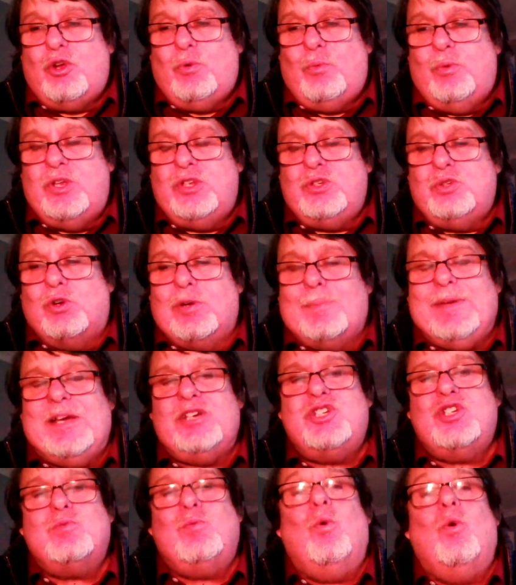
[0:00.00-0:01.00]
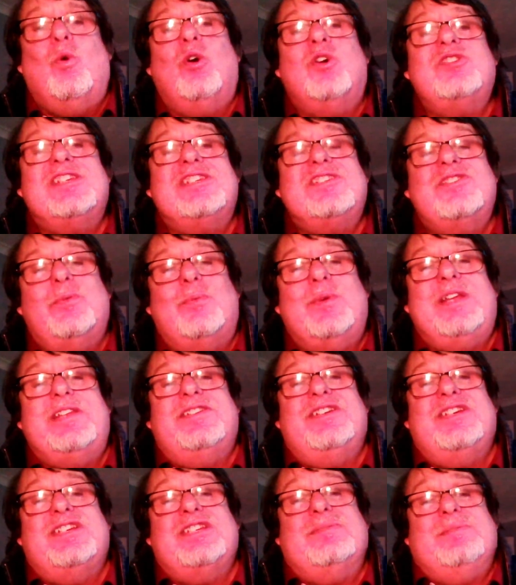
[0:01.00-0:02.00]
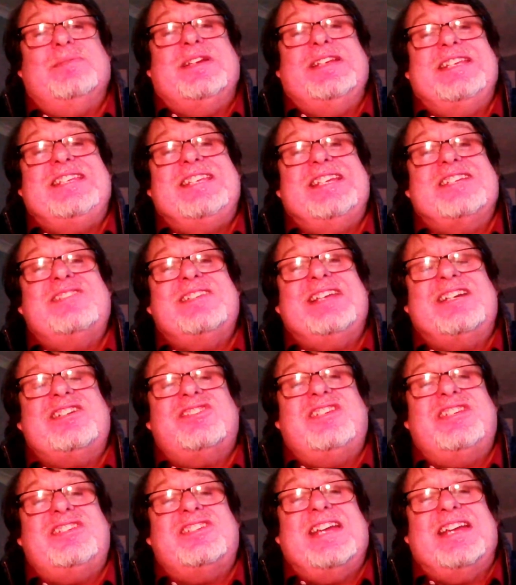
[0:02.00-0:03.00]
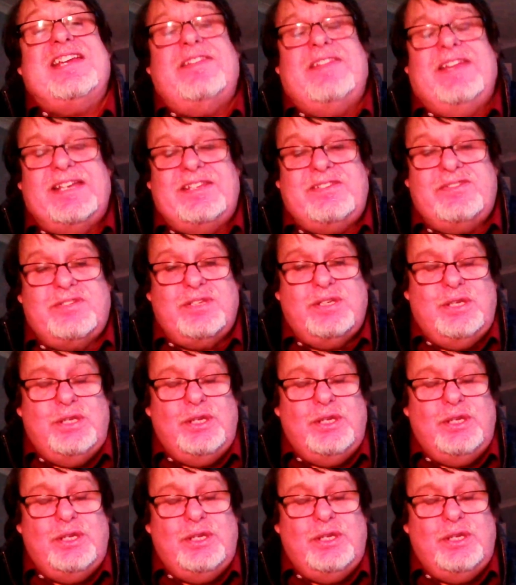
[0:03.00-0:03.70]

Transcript: we're talking about Schwartz as the witness. He doesn't actually say that.